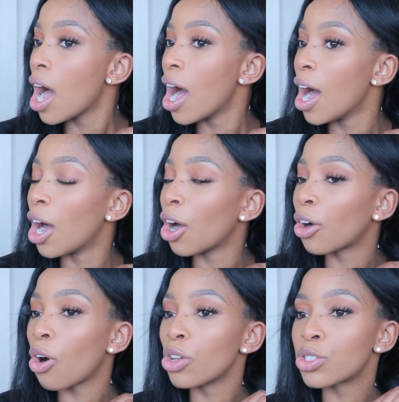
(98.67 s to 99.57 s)

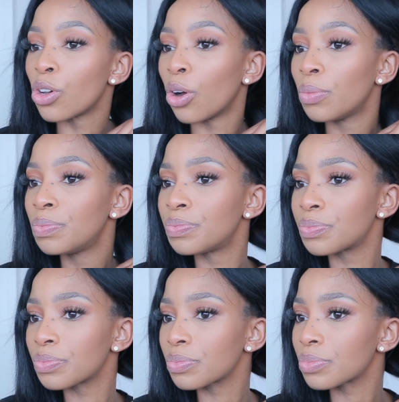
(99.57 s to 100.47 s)
Khoto,
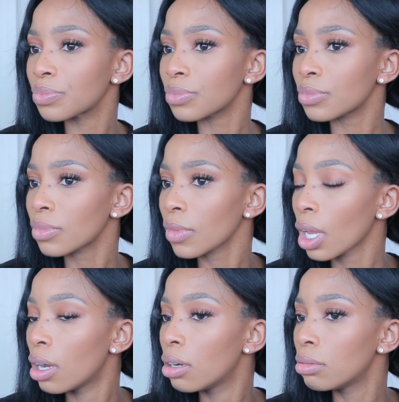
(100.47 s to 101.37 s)

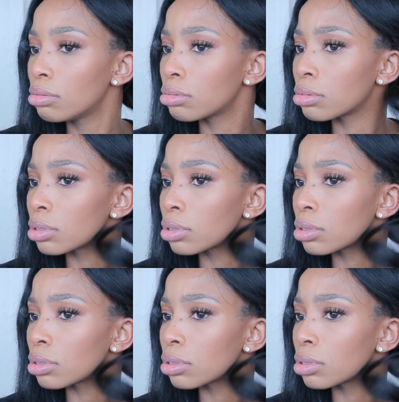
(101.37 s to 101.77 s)
who